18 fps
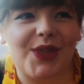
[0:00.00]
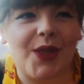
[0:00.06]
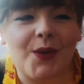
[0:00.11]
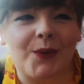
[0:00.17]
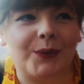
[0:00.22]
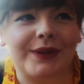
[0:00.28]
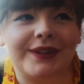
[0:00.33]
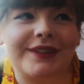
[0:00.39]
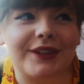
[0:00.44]

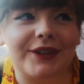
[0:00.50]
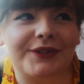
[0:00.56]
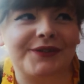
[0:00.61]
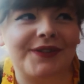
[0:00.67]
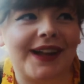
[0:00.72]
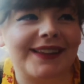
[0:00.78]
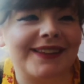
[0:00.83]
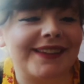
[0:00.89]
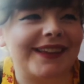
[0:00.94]
we're still
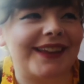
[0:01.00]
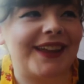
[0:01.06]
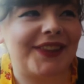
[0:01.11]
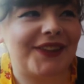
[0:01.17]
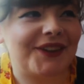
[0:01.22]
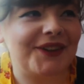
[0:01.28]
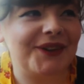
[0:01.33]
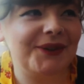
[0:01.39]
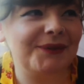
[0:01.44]
fat
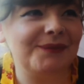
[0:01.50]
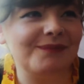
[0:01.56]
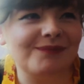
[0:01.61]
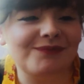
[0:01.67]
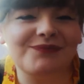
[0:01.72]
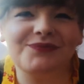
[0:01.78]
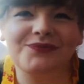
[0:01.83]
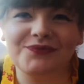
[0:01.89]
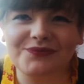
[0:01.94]
together.
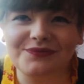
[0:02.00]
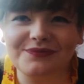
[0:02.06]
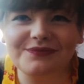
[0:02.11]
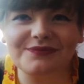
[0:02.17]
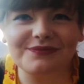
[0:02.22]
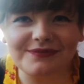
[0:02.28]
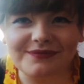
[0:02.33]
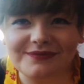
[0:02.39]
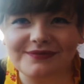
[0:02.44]

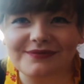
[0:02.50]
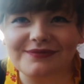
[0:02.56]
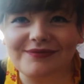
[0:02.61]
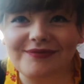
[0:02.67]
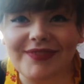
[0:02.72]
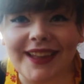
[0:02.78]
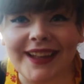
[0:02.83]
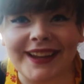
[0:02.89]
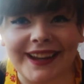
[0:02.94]

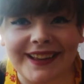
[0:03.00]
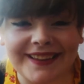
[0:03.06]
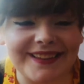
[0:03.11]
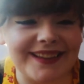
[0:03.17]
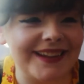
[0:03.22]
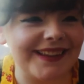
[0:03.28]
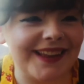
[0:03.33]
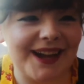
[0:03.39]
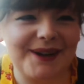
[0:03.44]
And I
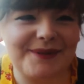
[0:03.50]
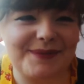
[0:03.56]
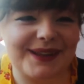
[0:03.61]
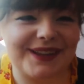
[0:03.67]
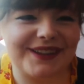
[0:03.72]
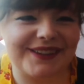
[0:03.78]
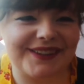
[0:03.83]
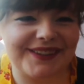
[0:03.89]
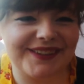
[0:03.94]
say that
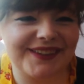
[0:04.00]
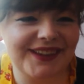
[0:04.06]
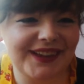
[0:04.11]
because